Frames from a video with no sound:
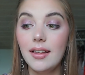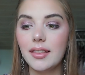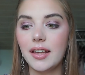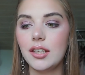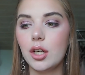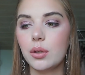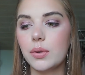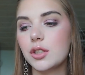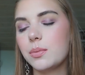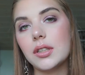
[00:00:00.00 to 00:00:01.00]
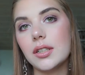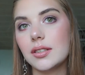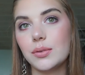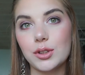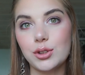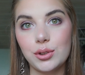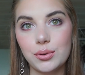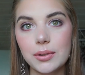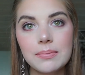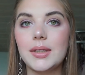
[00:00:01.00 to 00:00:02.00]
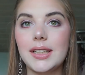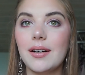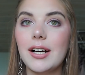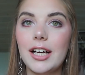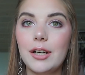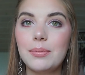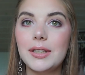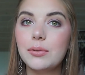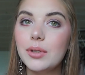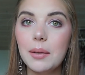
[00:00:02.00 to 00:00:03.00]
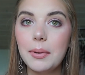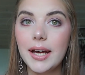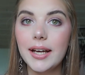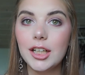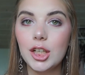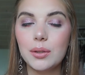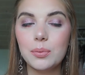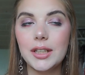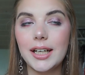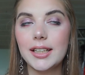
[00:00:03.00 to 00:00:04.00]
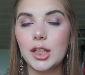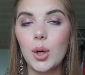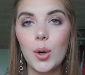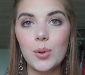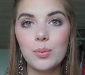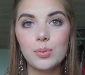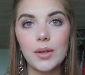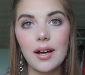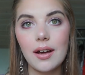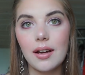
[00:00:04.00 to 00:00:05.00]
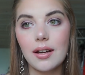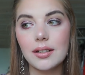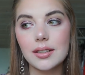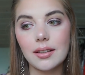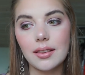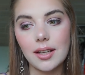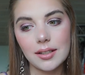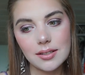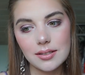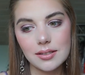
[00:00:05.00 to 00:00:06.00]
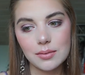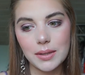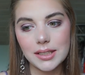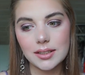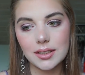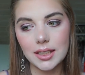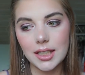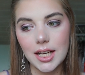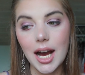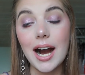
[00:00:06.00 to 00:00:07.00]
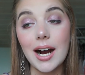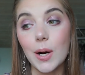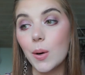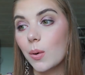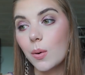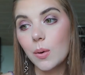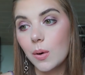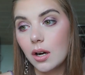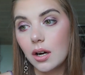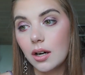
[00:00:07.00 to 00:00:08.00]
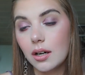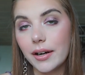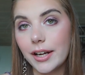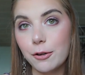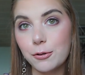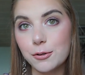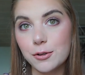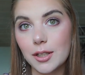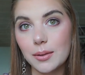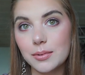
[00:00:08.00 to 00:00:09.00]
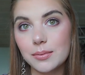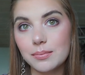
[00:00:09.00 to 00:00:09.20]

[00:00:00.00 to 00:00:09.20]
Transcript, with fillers: than the other was because it was nude. But yeah, I have been reapplying a lot when I get home and that is basically how I have used it up.